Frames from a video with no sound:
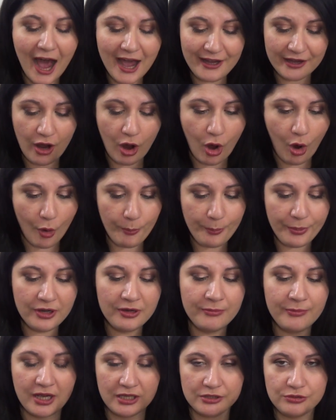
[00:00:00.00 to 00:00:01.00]
I
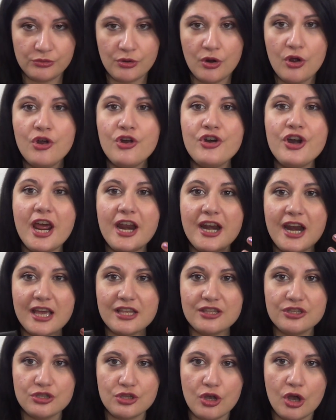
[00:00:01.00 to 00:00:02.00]
open my drawer and
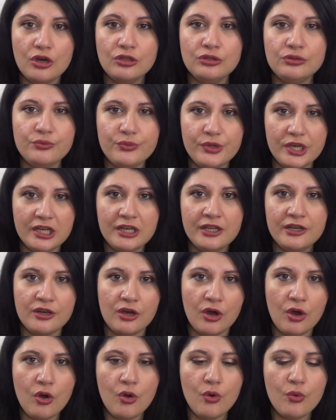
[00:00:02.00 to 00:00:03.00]
I don't really
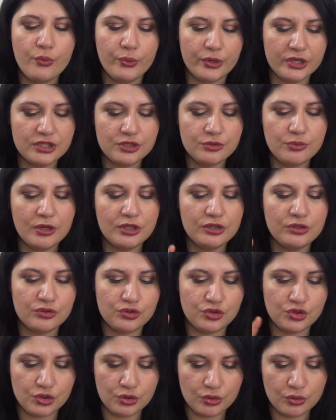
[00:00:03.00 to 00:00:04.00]
know which one to
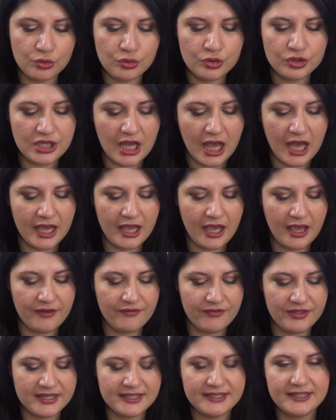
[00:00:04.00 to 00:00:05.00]
choose. I
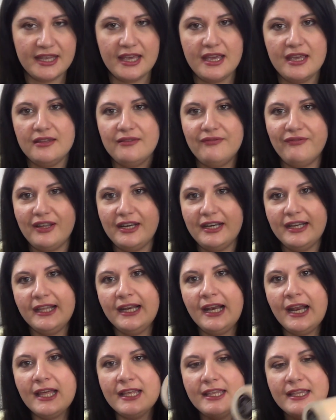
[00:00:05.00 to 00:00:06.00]
have the shade
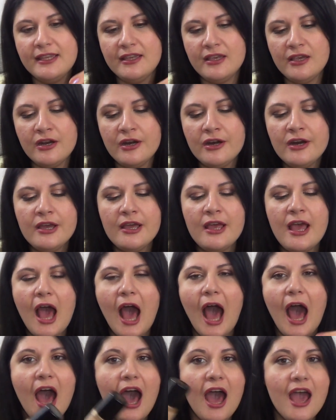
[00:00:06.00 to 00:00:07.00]
Vanilla here.
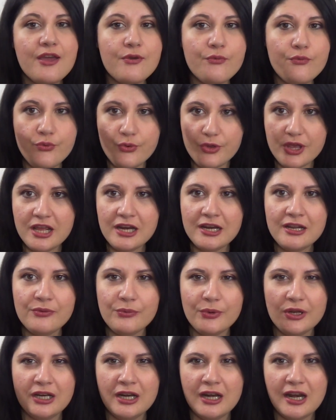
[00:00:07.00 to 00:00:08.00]
I really,
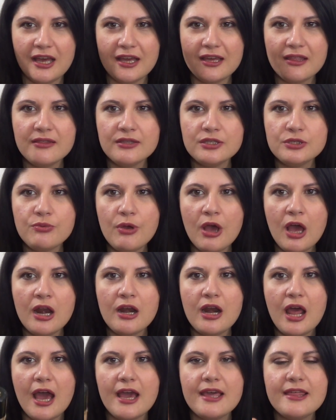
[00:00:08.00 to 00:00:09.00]
really like this
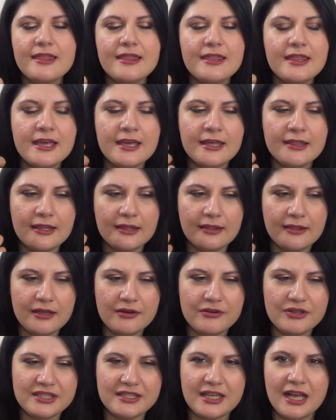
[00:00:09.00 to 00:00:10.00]
one. I think that
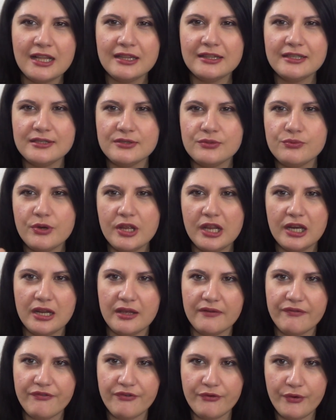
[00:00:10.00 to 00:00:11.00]
the result is
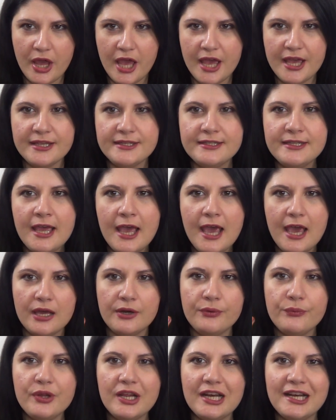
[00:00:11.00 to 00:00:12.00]
really fresh
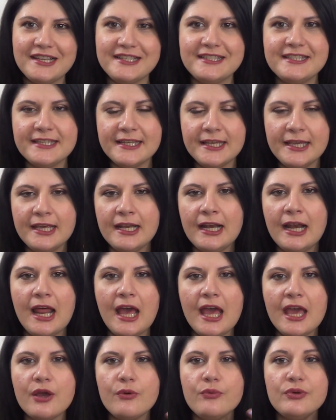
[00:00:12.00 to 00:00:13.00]
and really
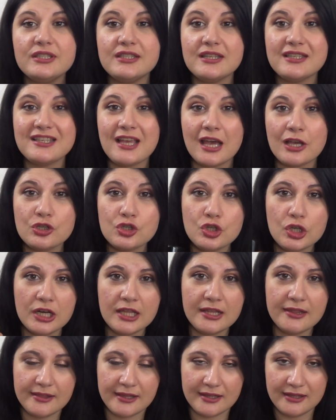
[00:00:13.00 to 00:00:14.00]
skin-like, which is
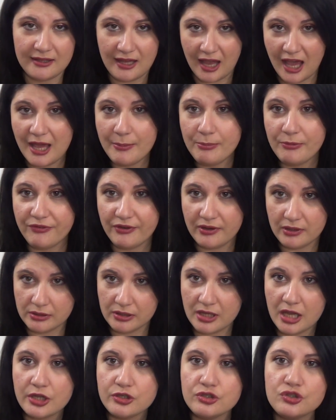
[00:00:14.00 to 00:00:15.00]
actually the type of
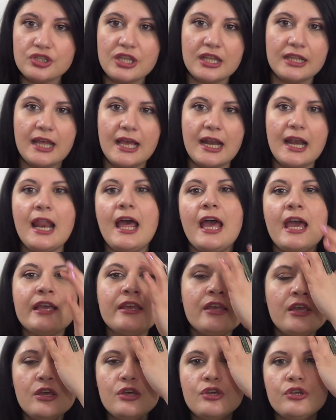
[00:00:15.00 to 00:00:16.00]
foundations that I
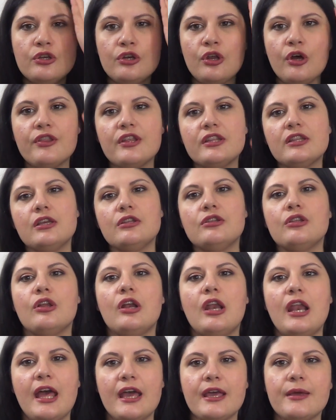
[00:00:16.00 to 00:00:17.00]
like. You know that I
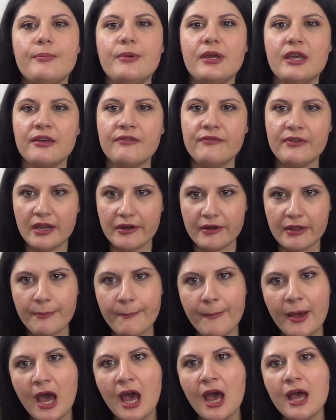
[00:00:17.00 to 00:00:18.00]
don't like being very
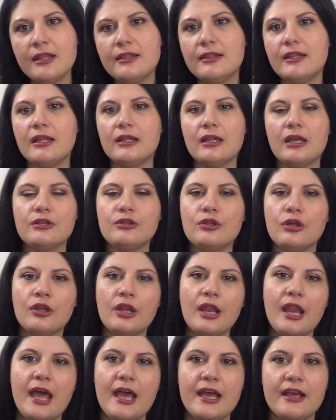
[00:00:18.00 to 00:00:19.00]
matte, that I
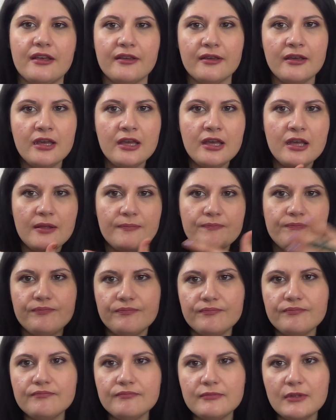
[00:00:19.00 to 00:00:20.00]
don't like
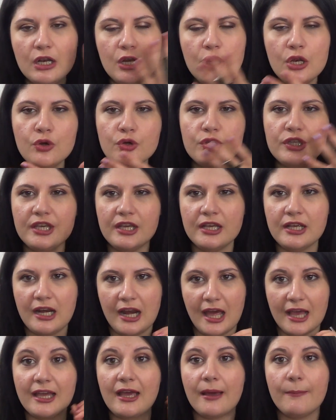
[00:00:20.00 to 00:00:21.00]
looking
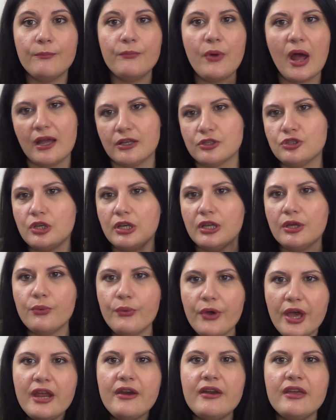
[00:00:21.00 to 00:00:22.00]
like I'm actually
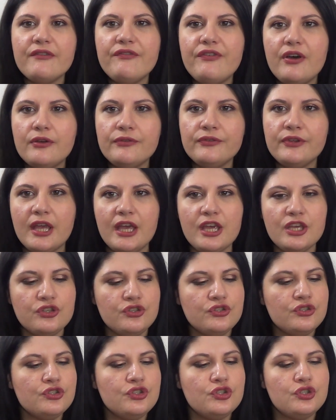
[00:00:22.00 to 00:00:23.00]
wearing
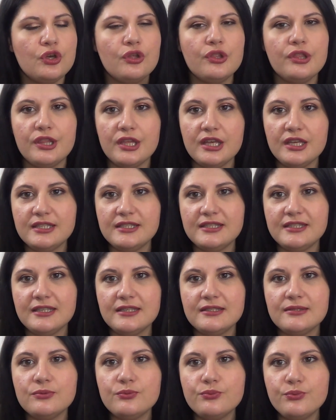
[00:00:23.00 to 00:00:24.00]
foundation. So this
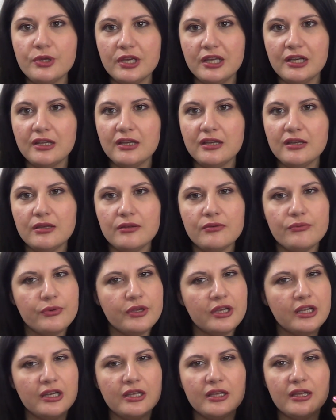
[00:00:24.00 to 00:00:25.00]
is really,
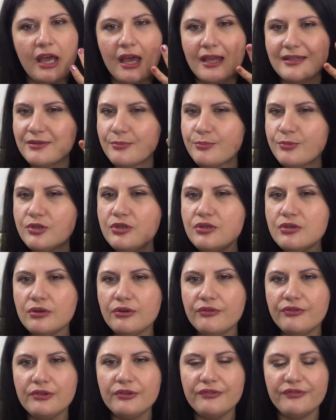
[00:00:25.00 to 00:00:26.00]
really has a
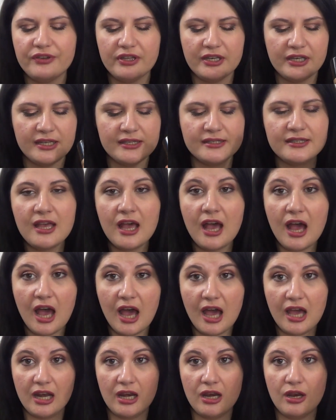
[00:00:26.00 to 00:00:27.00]
beautiful finish.
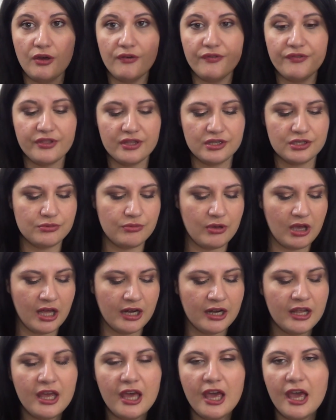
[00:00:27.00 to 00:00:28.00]
I love this
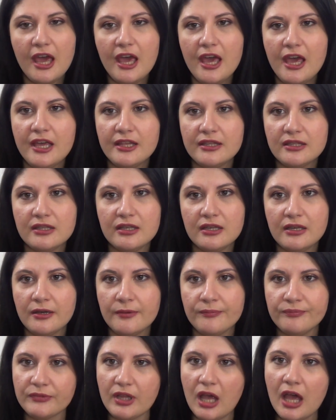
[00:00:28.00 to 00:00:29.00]
one, and
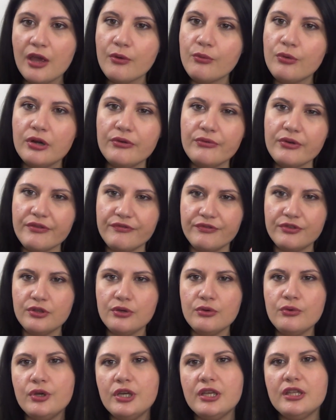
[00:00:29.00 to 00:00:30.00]
I will
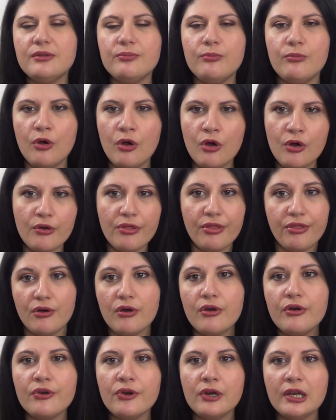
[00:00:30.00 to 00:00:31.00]
review it more
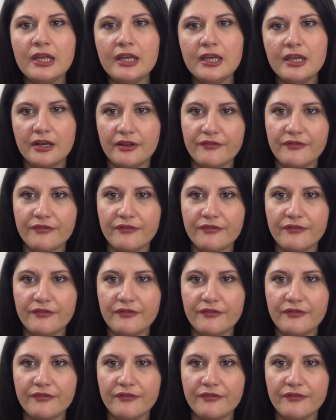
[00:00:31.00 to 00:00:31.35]
thoroughly